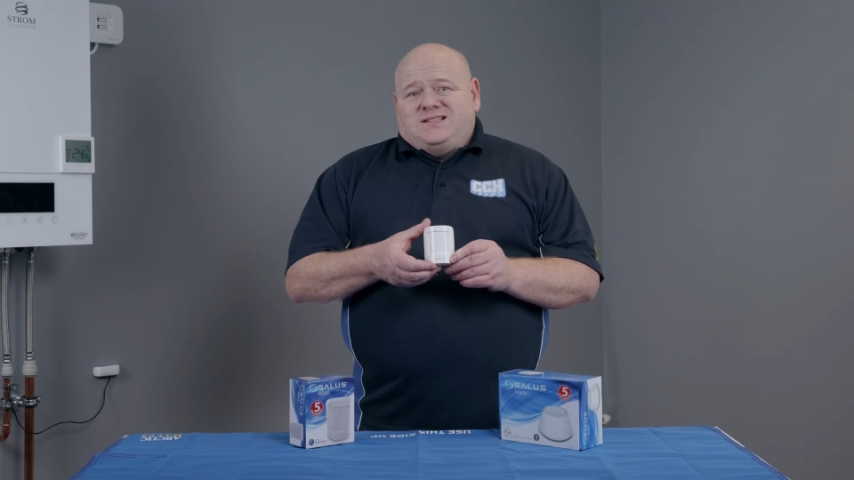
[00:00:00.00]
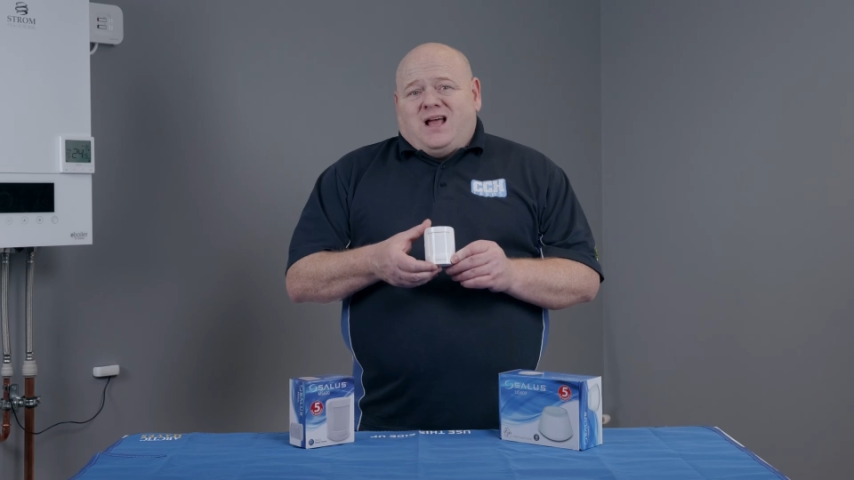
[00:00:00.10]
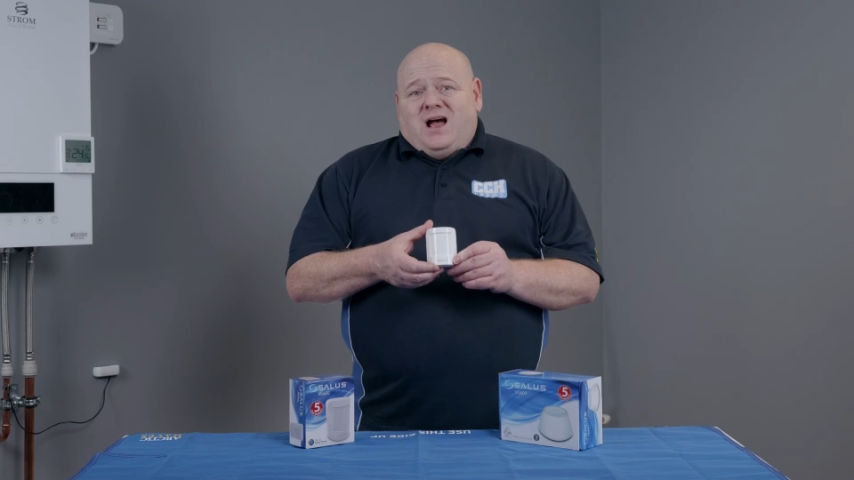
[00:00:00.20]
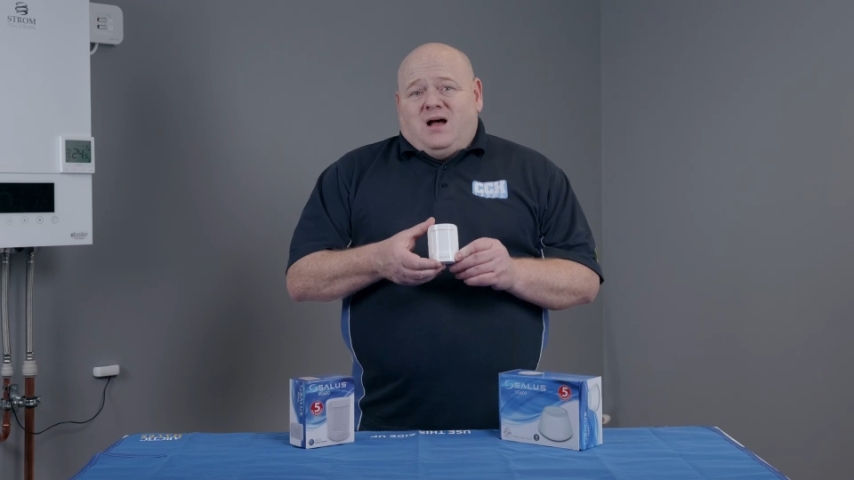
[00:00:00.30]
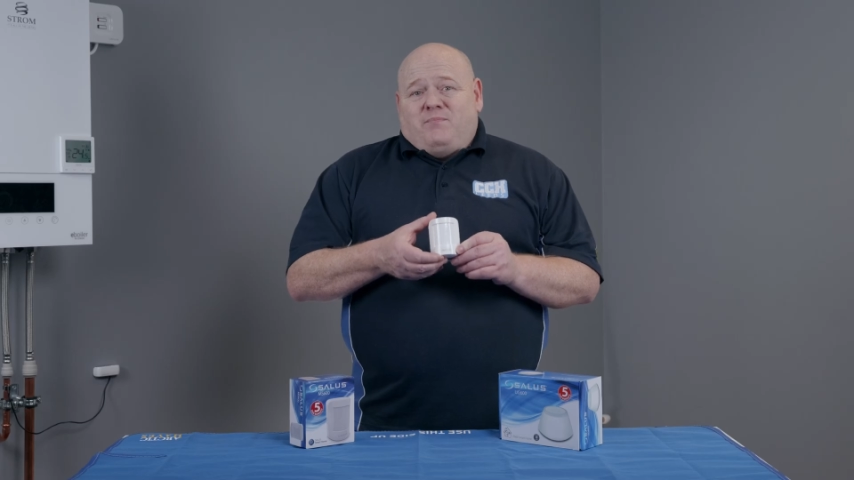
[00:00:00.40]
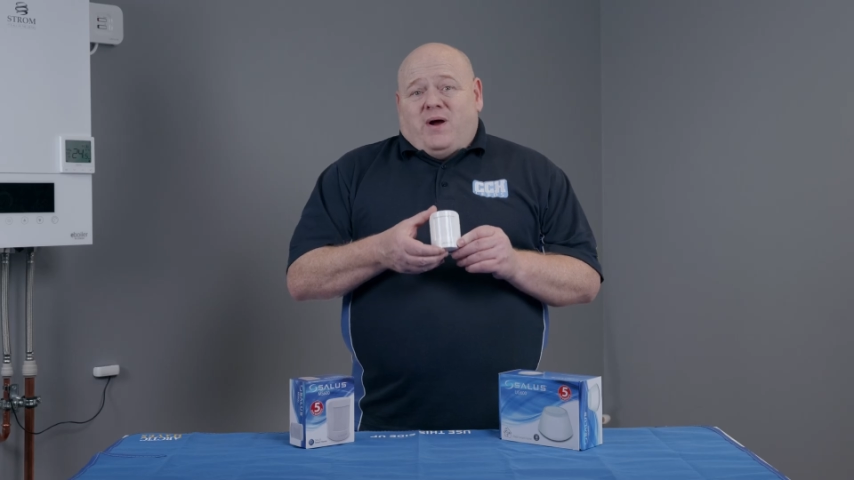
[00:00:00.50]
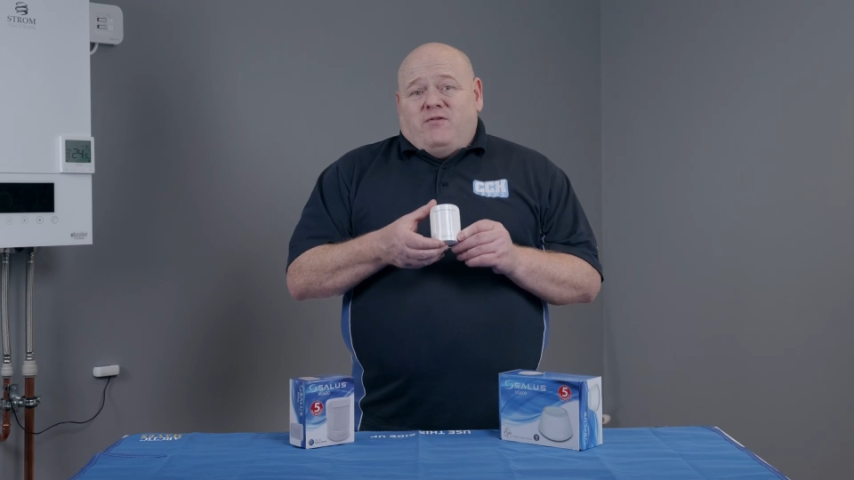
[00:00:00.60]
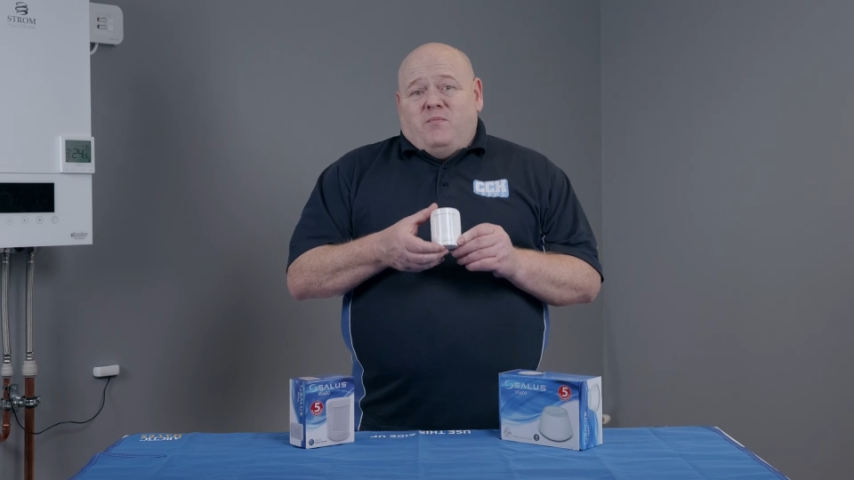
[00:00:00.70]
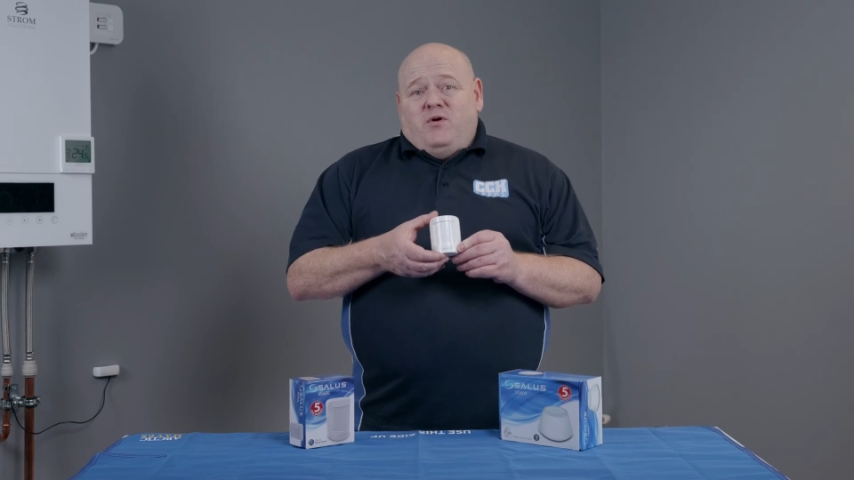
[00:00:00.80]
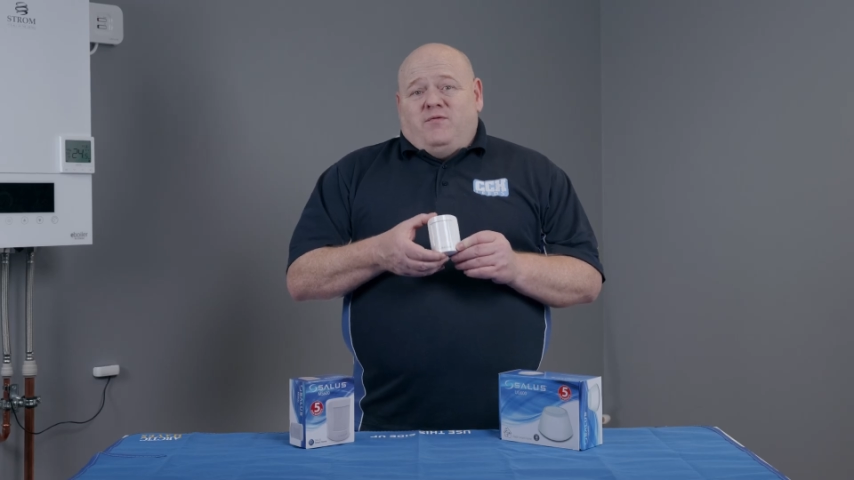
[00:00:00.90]
Start by
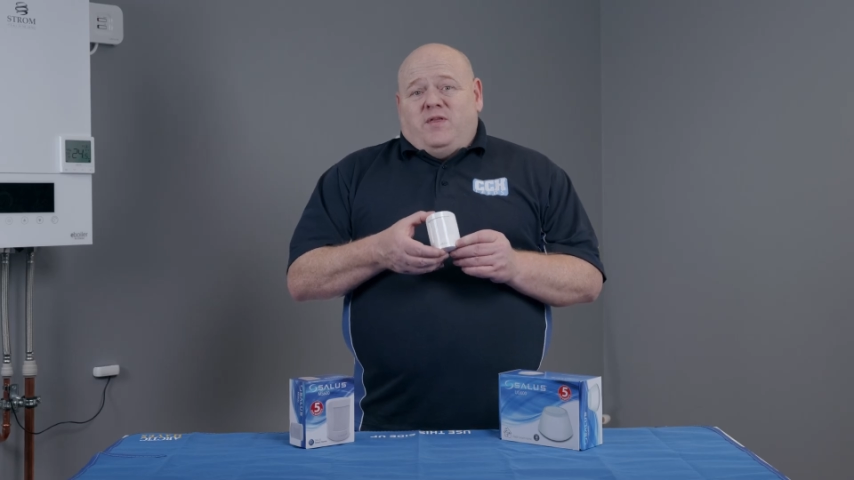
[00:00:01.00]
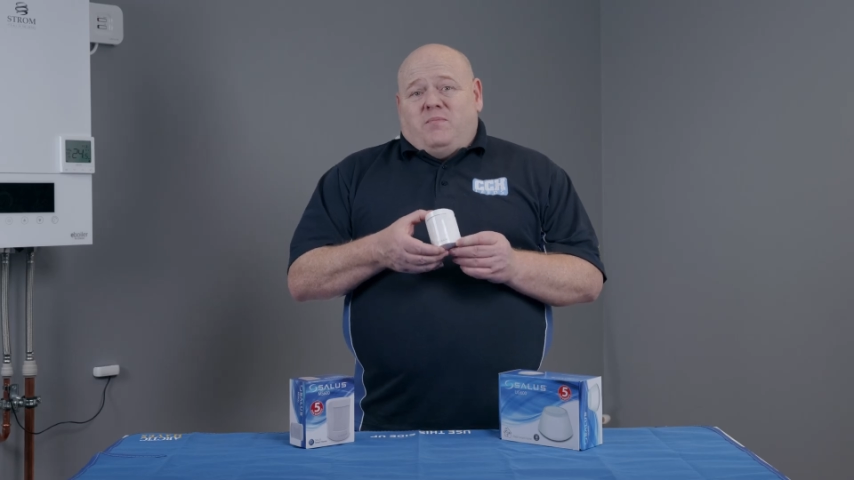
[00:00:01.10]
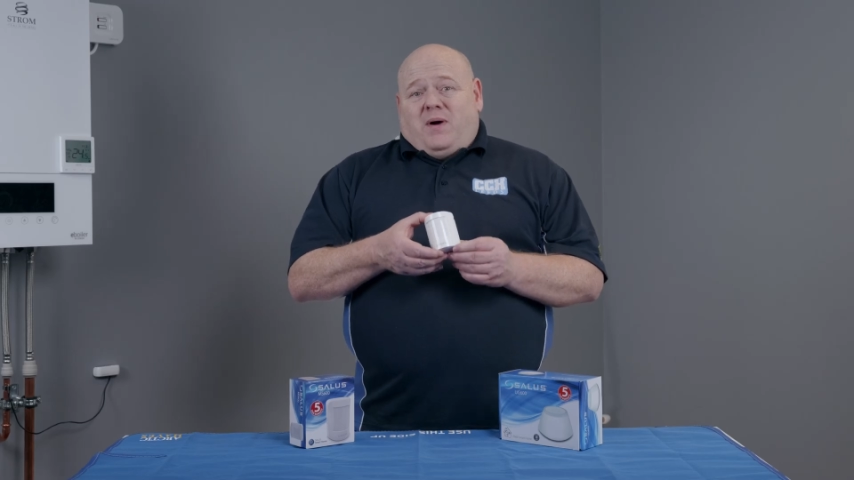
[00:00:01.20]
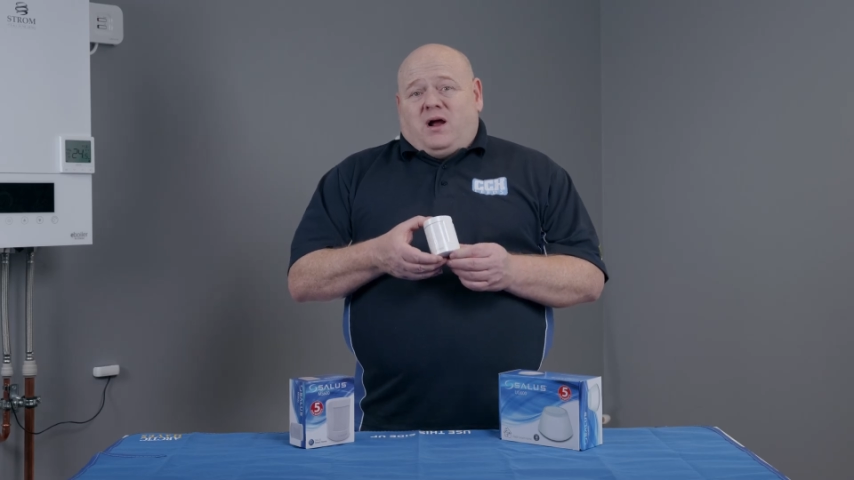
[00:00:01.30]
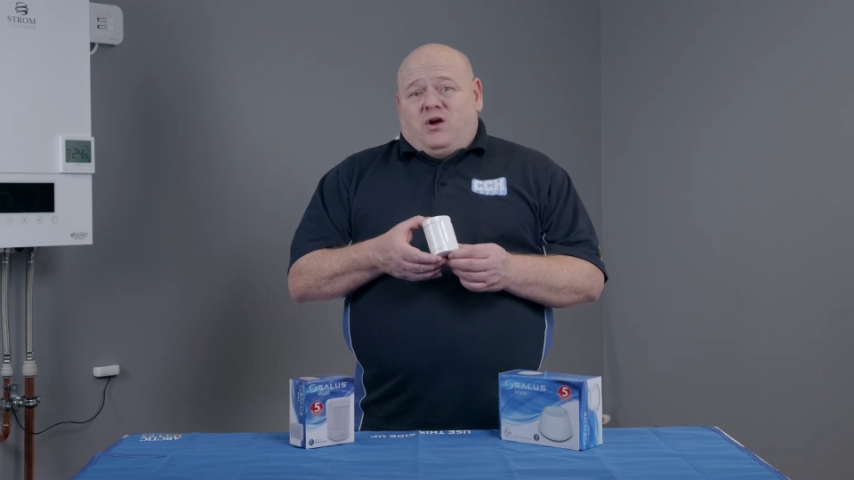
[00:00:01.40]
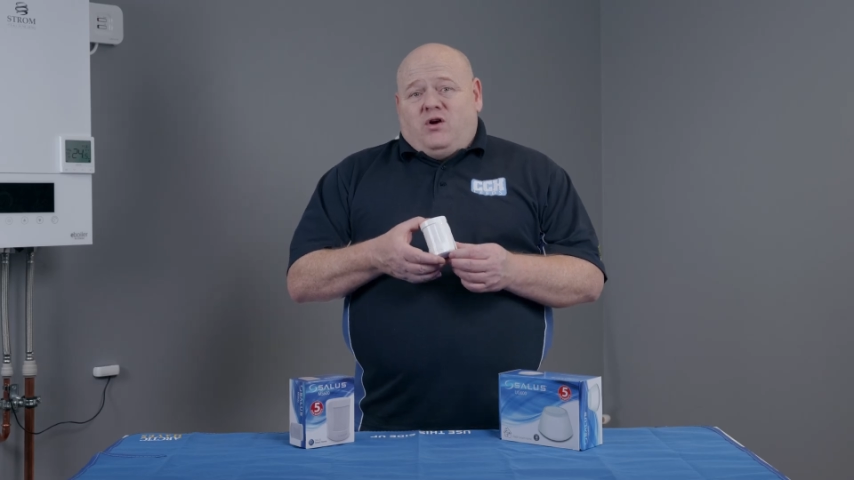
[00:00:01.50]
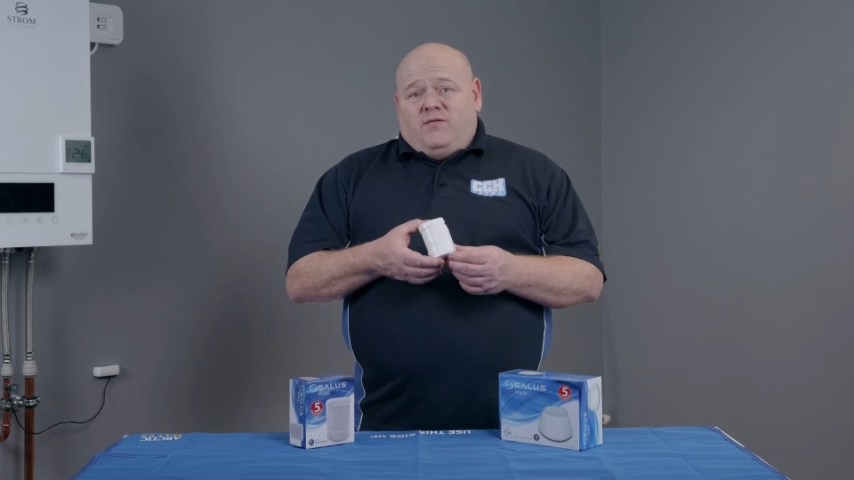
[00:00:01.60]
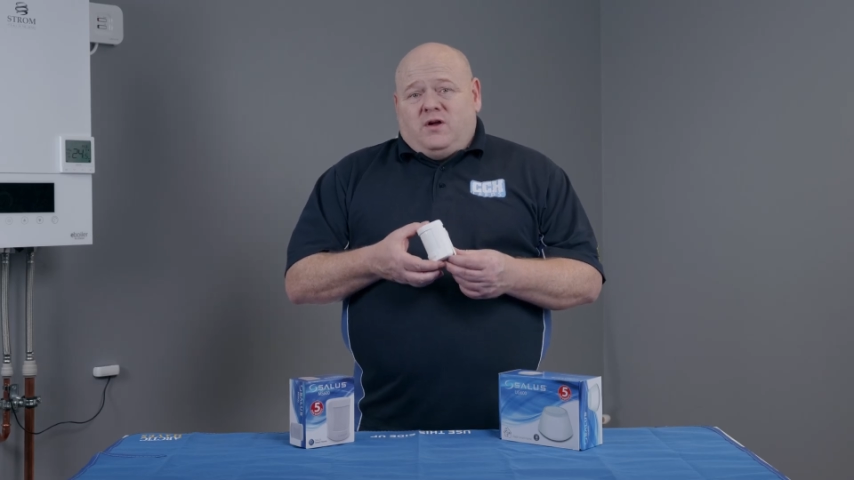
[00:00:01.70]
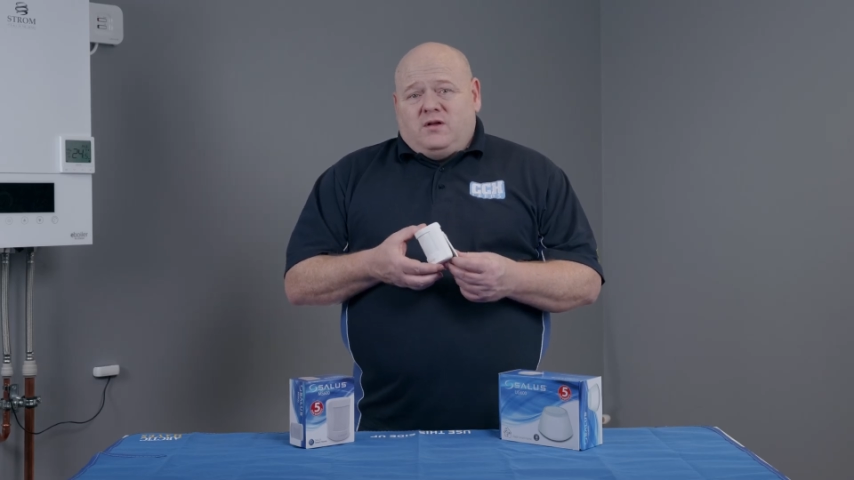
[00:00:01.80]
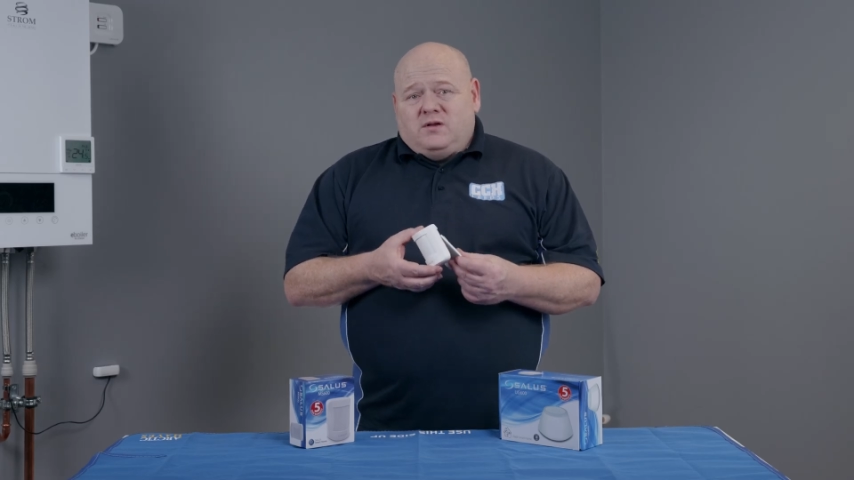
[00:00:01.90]
removing the back
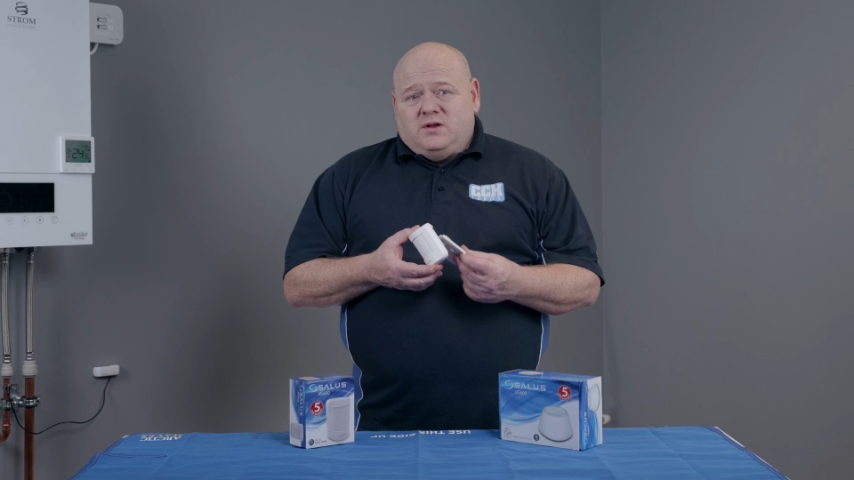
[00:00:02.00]
cover.